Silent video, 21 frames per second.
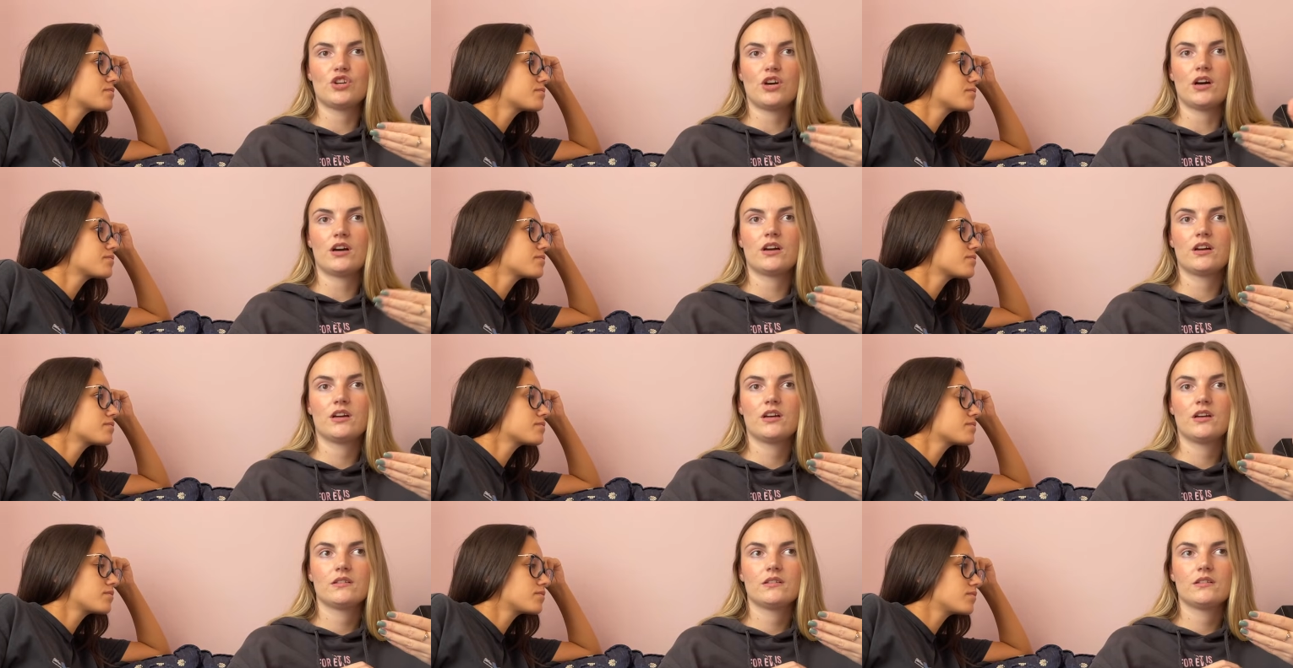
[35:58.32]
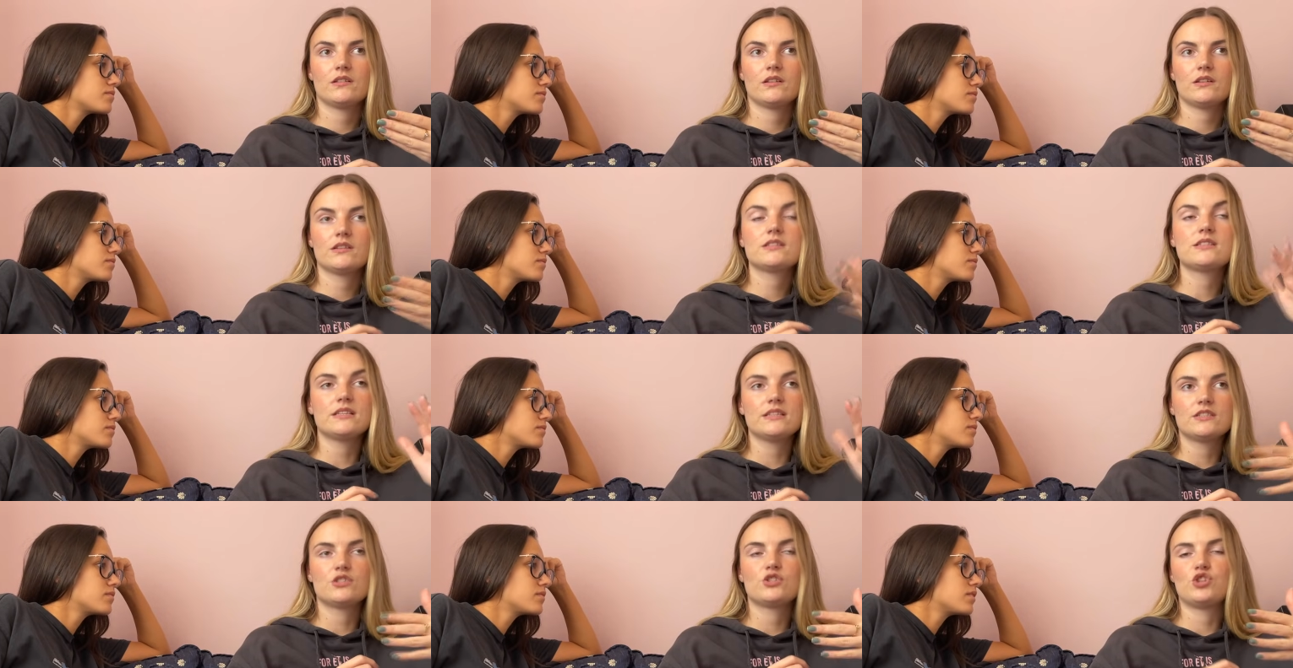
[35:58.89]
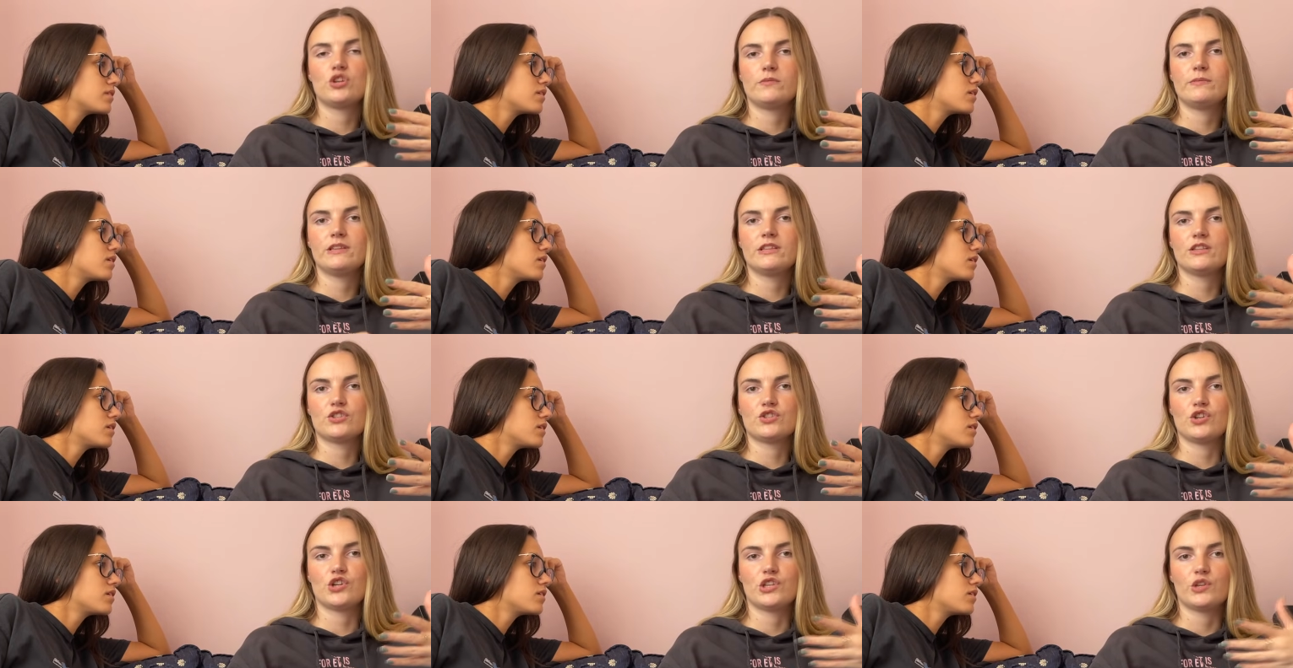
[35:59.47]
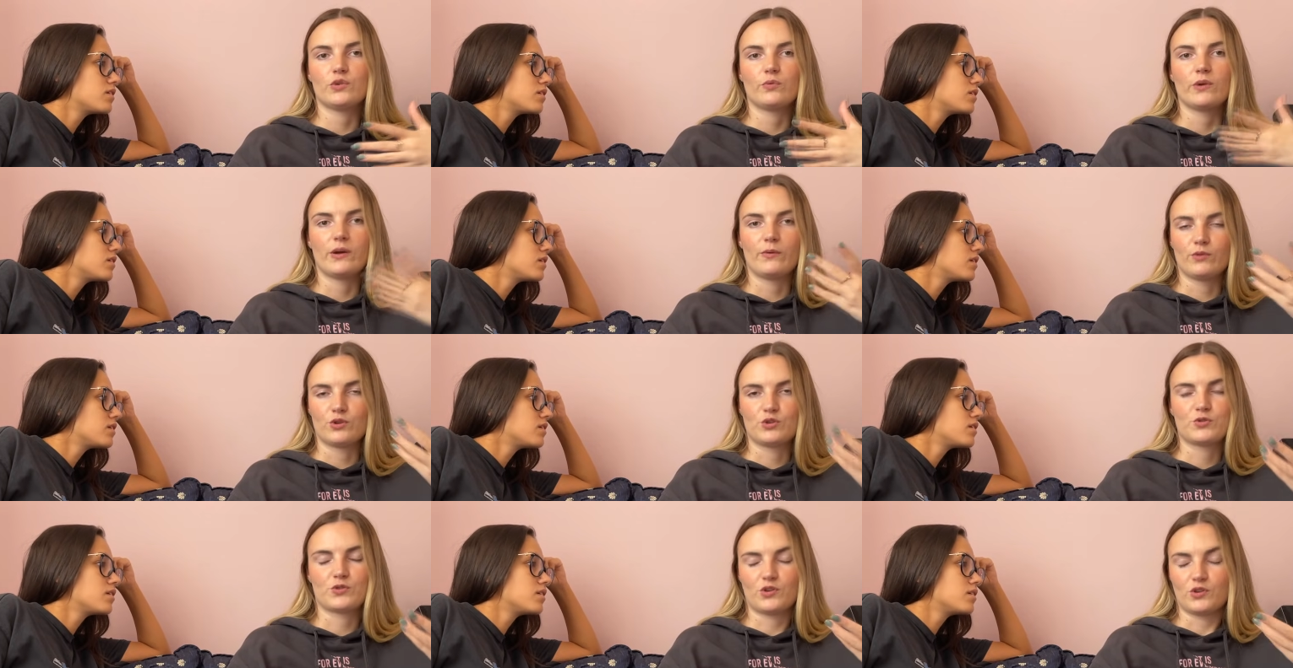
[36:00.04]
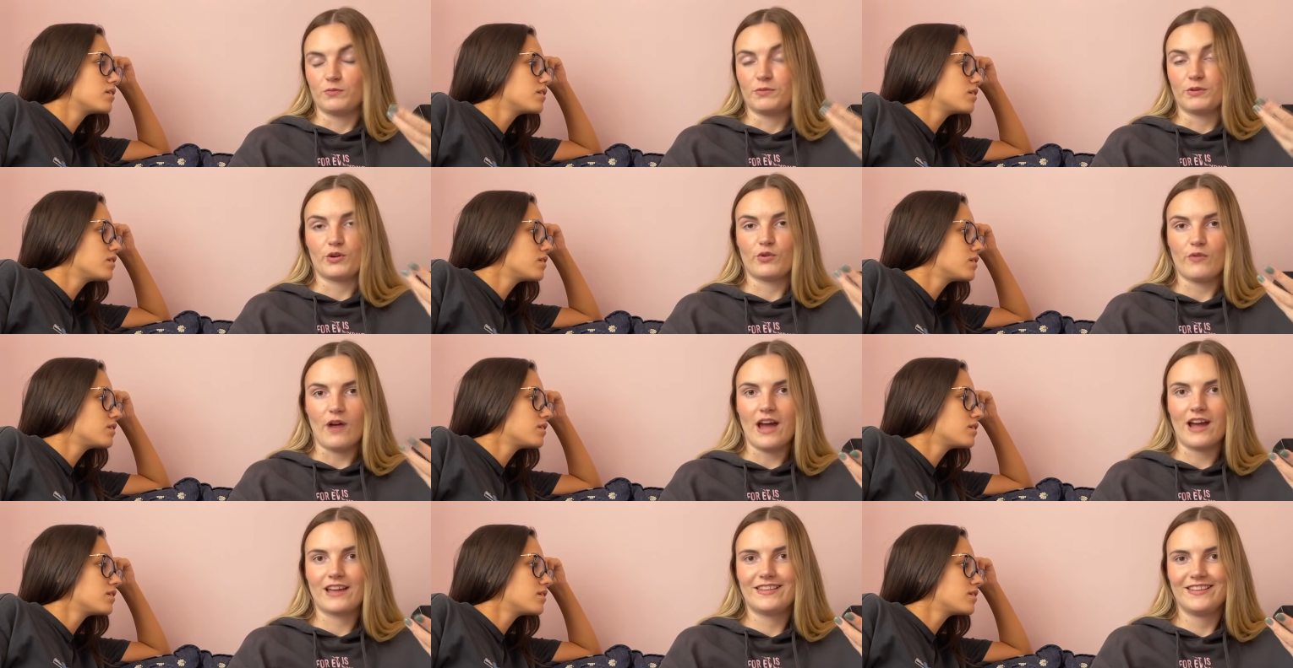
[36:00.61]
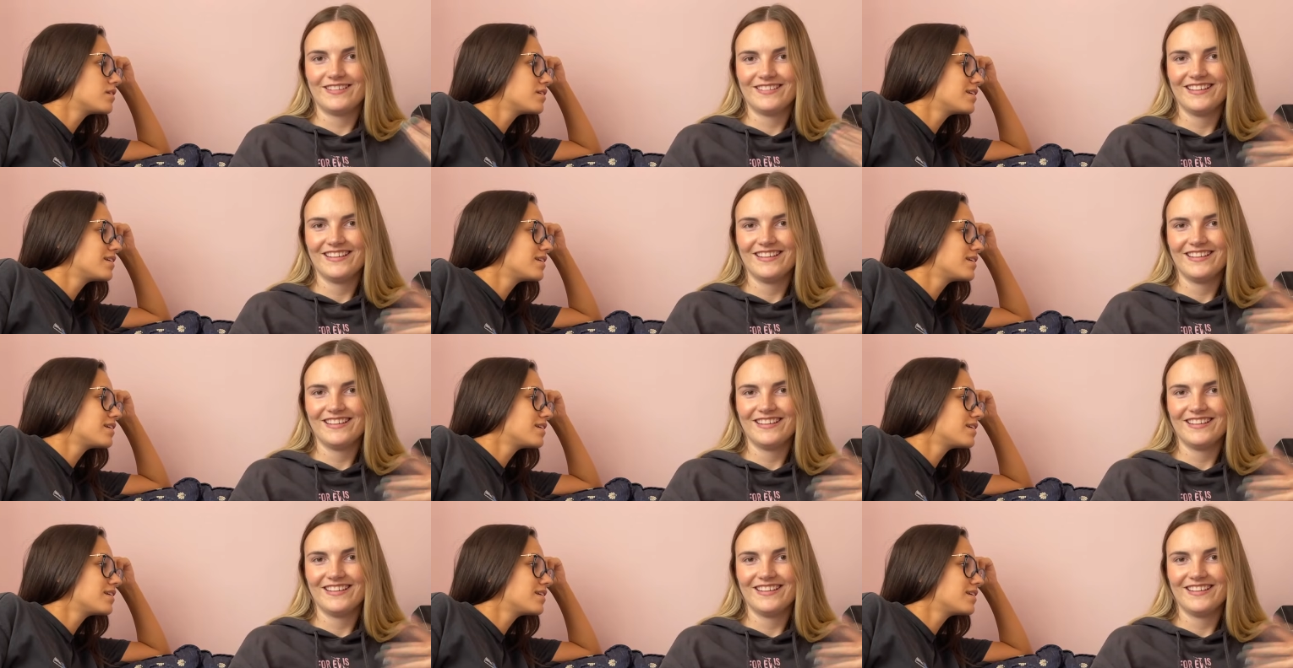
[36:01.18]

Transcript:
Speaker 1: Chuck sees Jimmy in a certain way, which could be correct.